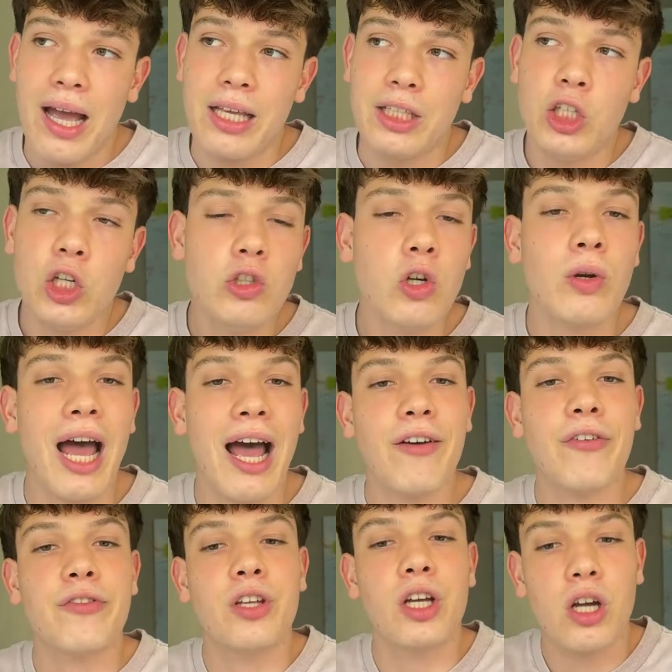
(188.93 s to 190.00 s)
You don't
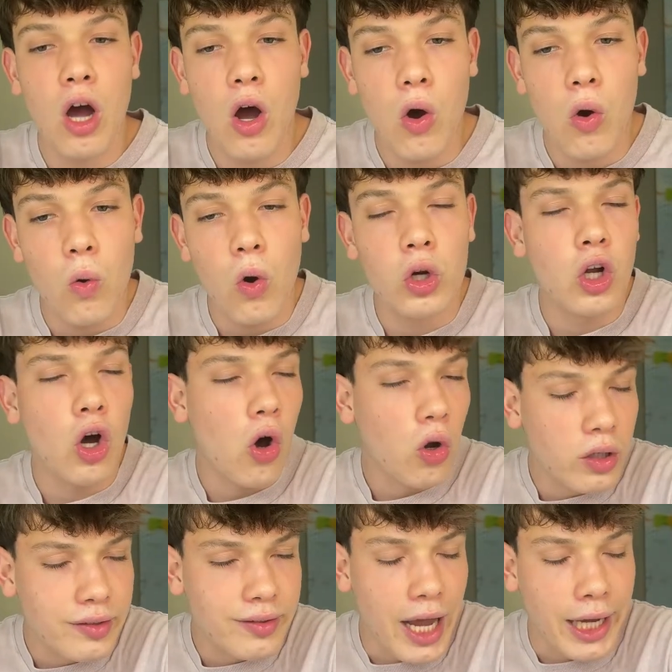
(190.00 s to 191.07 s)
have to go on
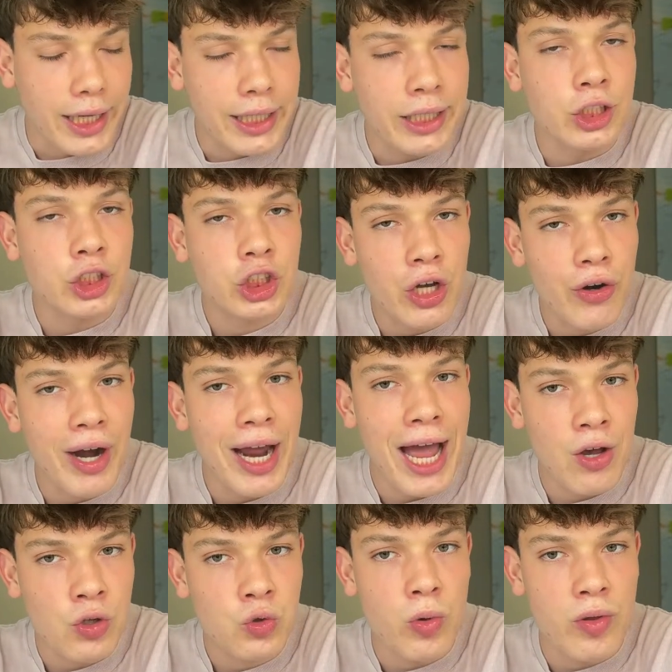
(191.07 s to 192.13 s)
holiday and share a
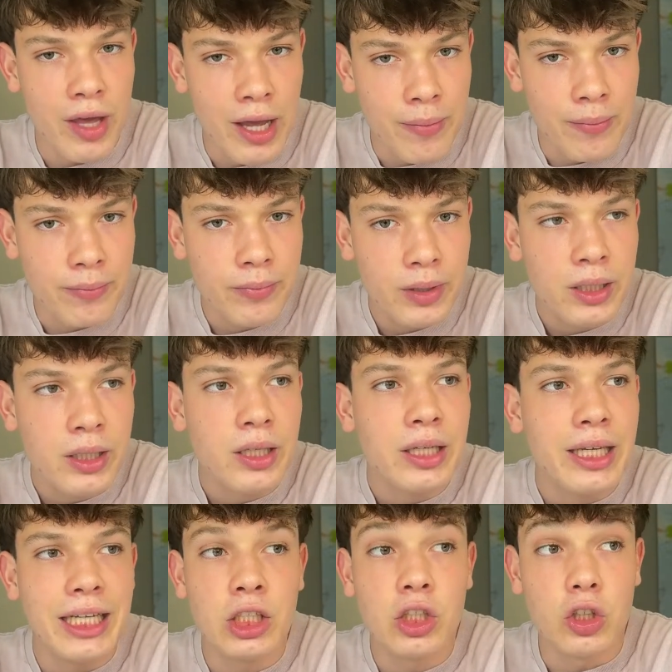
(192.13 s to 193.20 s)
house with him
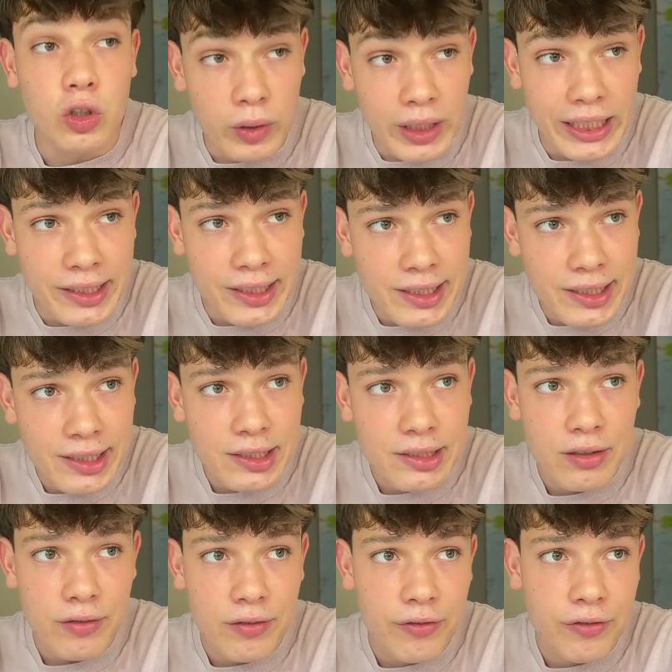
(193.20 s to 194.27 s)
in Greece
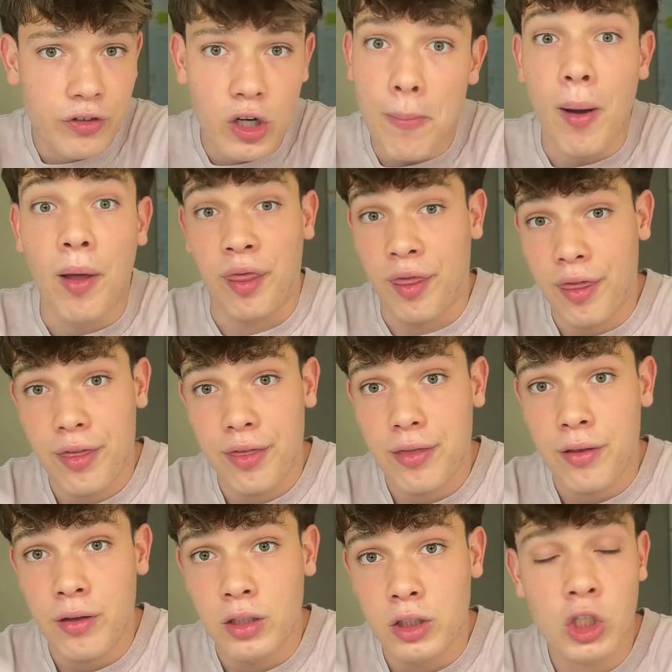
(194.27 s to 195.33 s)
for a month.
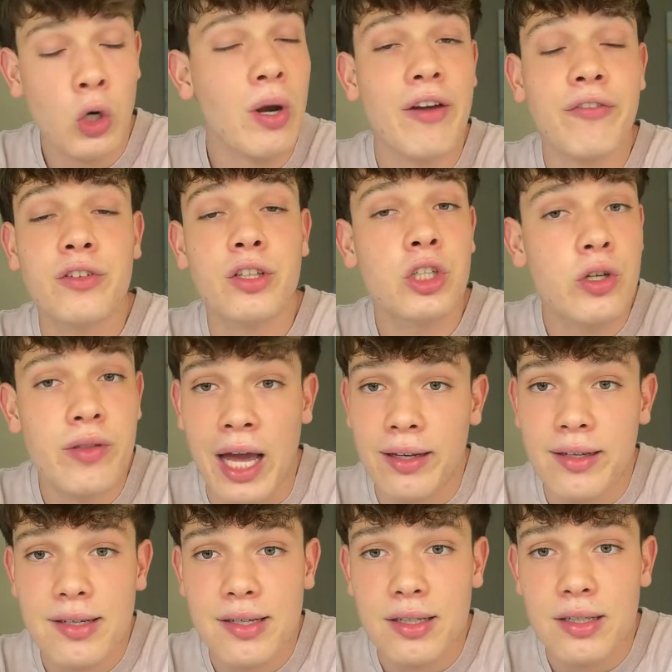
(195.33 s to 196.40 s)
You don't have to do
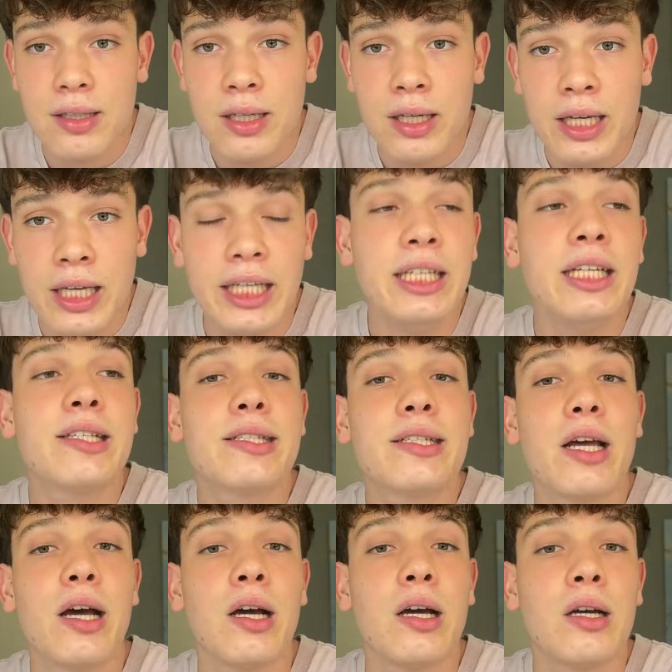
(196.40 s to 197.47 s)
that. He needs
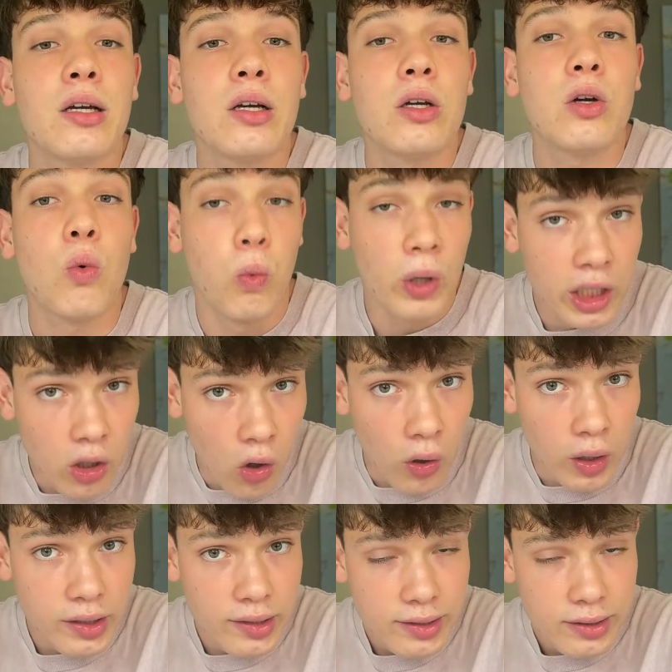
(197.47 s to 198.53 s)
to work
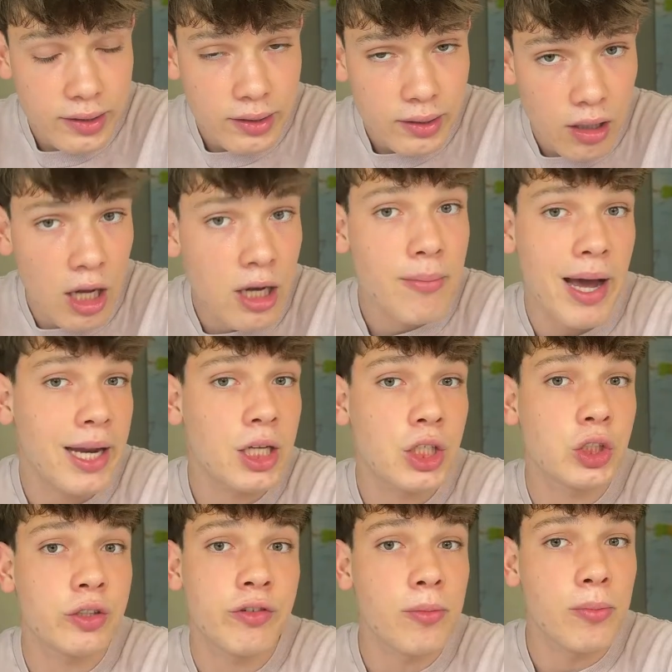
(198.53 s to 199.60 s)
hard and manage
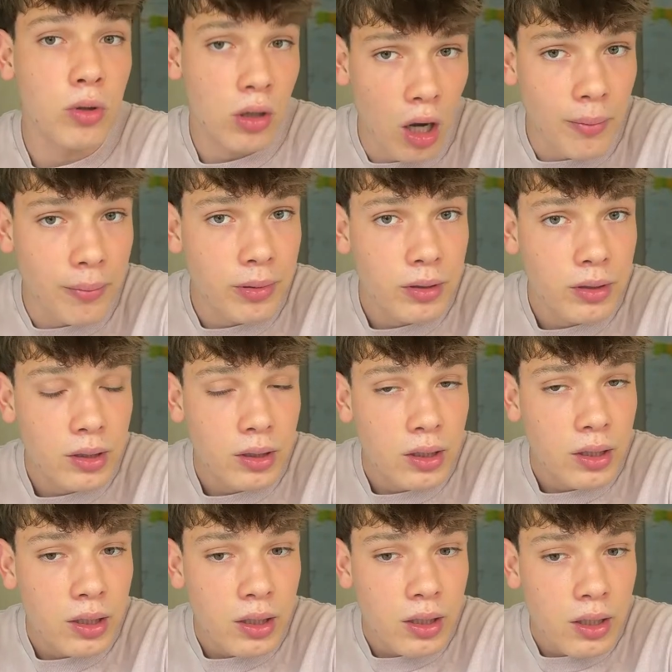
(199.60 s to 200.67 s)
your football club.
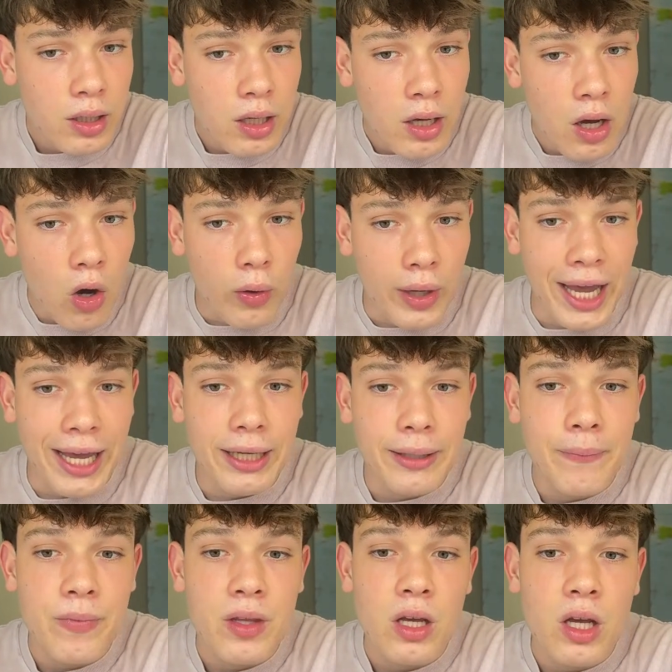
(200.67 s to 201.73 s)

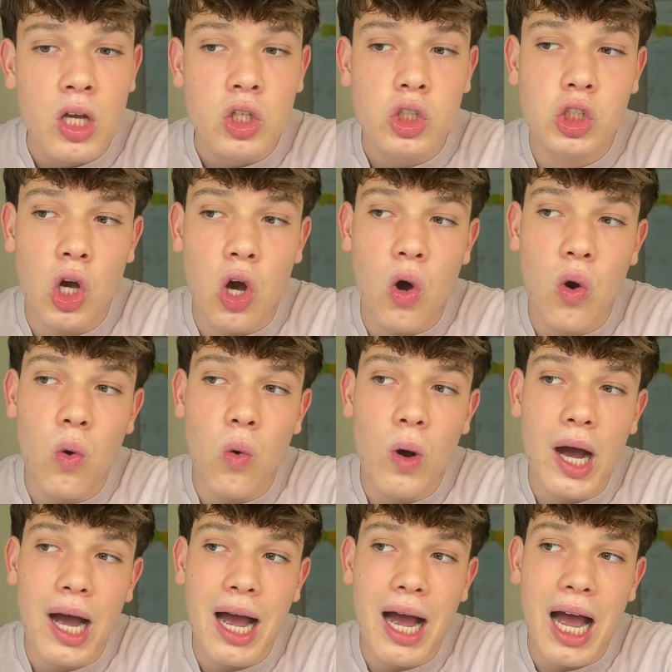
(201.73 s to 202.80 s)
Okay?
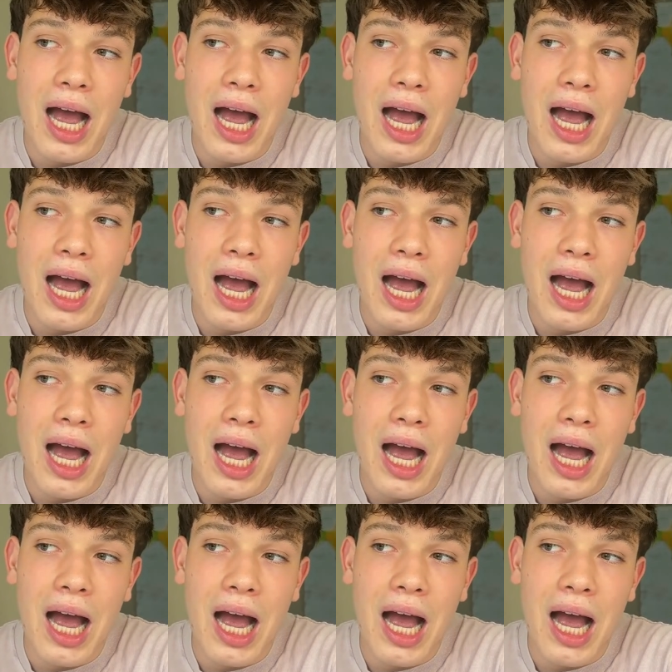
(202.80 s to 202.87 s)
So,